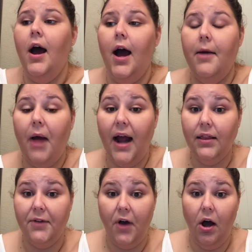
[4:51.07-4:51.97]
I
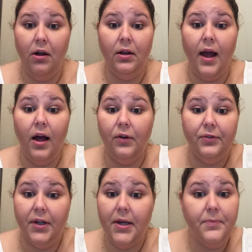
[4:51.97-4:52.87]
love all e.l.f.
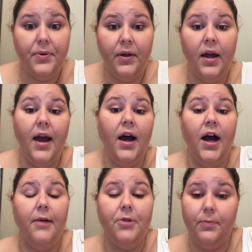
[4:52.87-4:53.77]
lip.
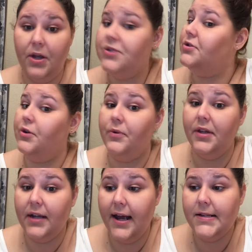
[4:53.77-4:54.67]
Their blushes are
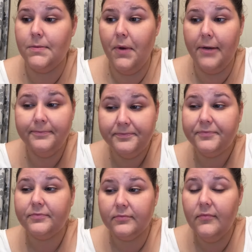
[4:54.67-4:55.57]
really nice, but
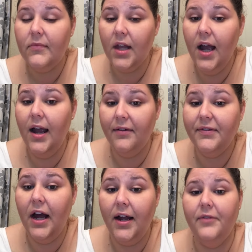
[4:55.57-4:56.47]
I have
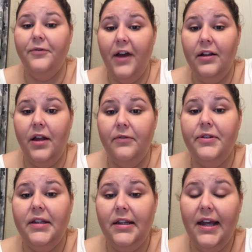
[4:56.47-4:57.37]
not fell in love
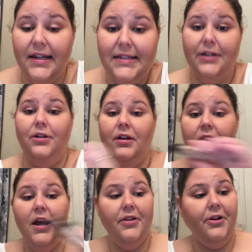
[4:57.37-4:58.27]
with anything until
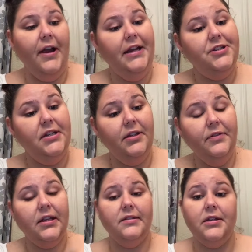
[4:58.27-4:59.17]
their HD
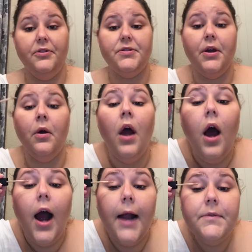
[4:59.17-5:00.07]
Lifting Concealer. So
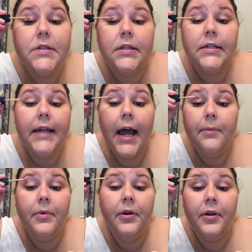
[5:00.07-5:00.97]
I'm just going to
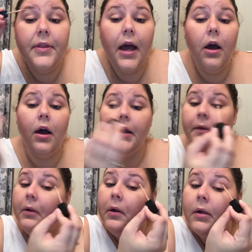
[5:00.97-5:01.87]
dab that on
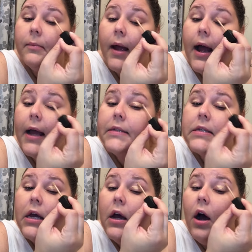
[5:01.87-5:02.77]
my eyes.
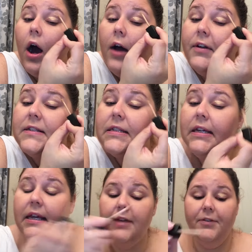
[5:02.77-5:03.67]

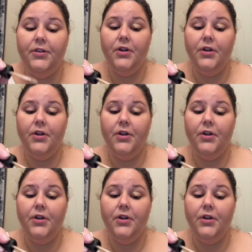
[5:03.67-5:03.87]
Honestly, if you